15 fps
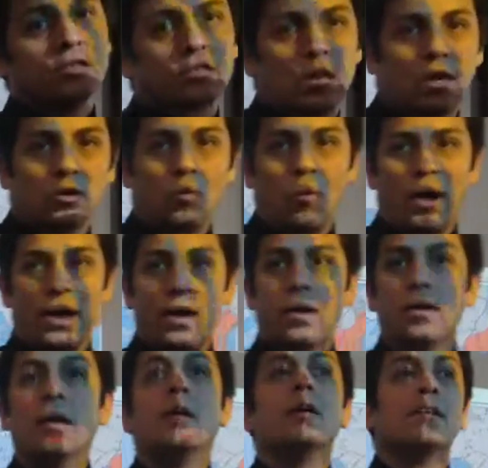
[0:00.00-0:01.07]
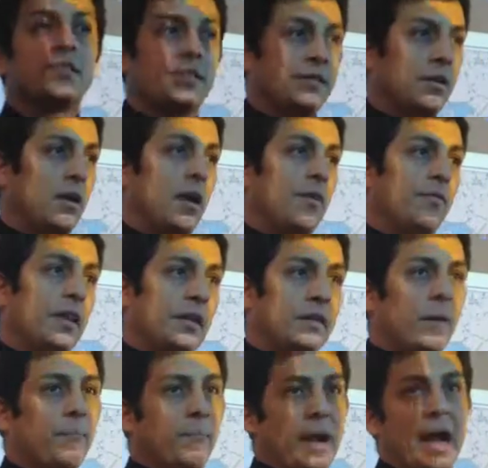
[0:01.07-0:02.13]
Sacagawea. They
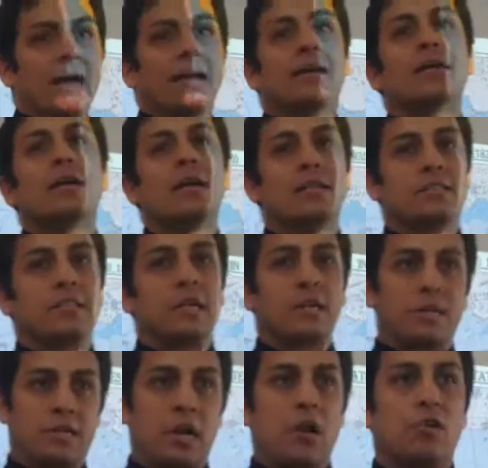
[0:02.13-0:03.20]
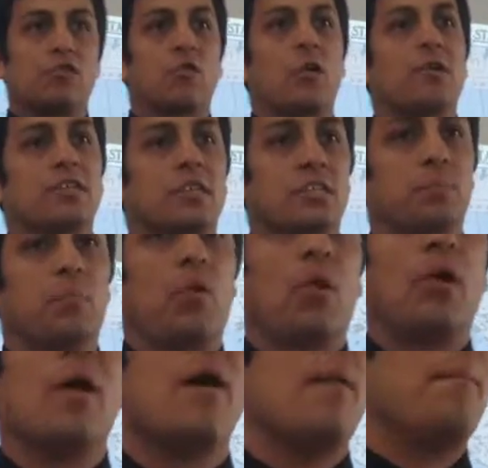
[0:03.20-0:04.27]
come back. The territory is
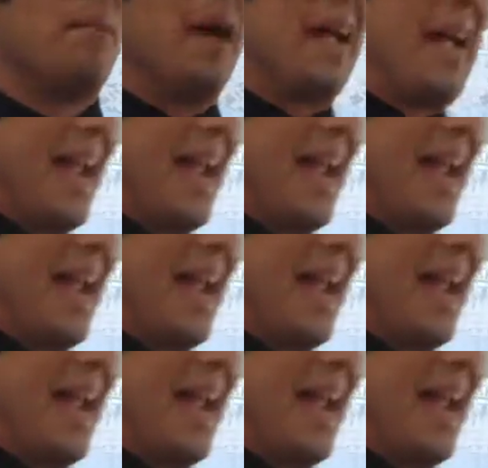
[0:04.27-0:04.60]
explored. By